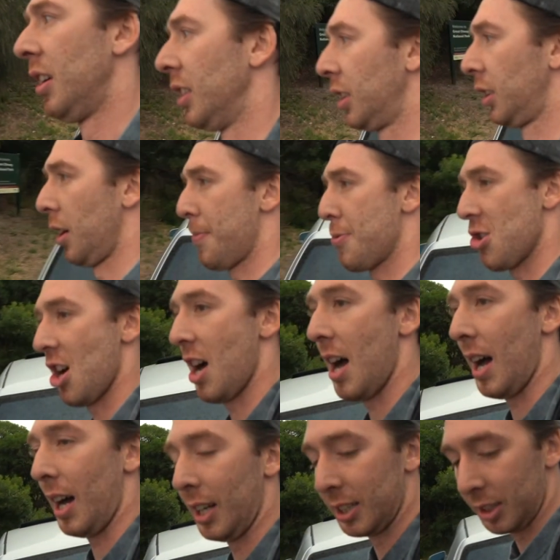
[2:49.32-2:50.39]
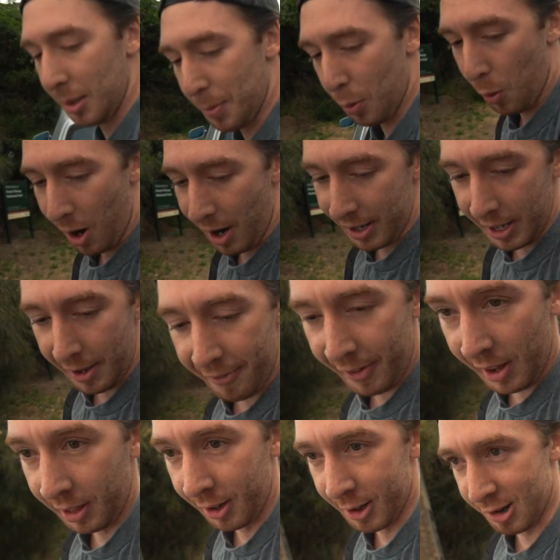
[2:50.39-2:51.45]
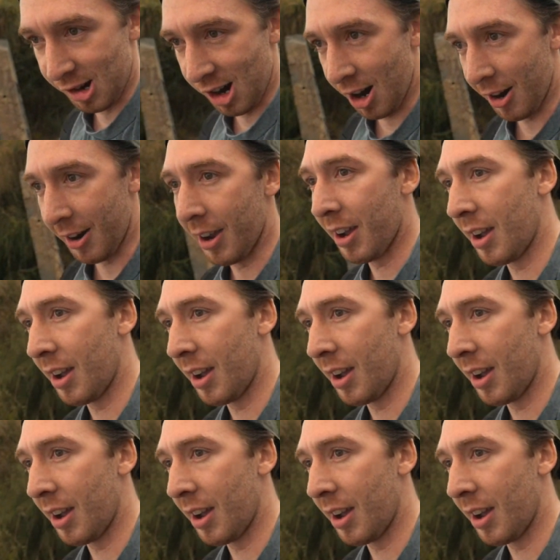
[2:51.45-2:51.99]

Super, uh, super windy, fun little road.